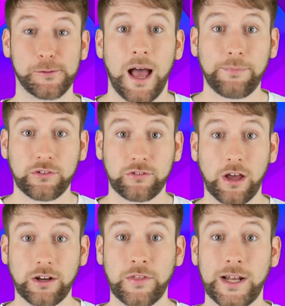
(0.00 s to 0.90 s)
At the
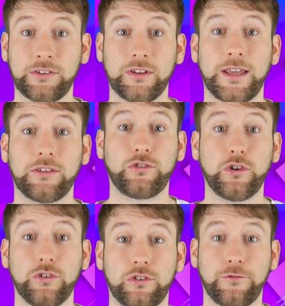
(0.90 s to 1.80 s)
start of the lesson, get
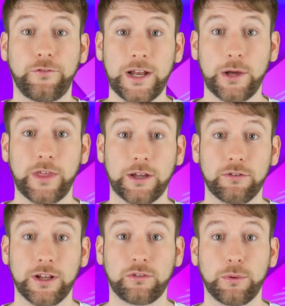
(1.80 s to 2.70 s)
students to fill out their
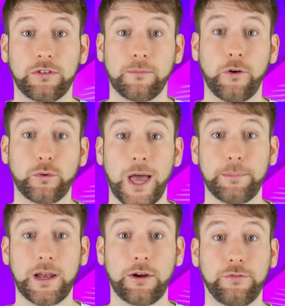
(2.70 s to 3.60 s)
grids with some
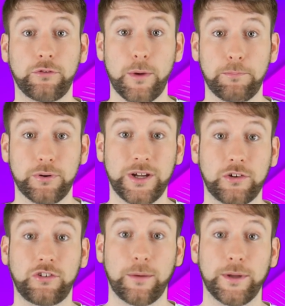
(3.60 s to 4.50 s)
vocabulary from a
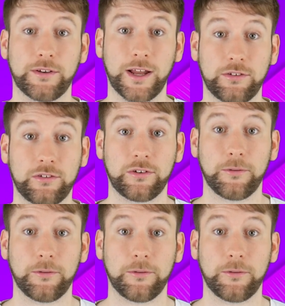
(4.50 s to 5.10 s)
predetermined list.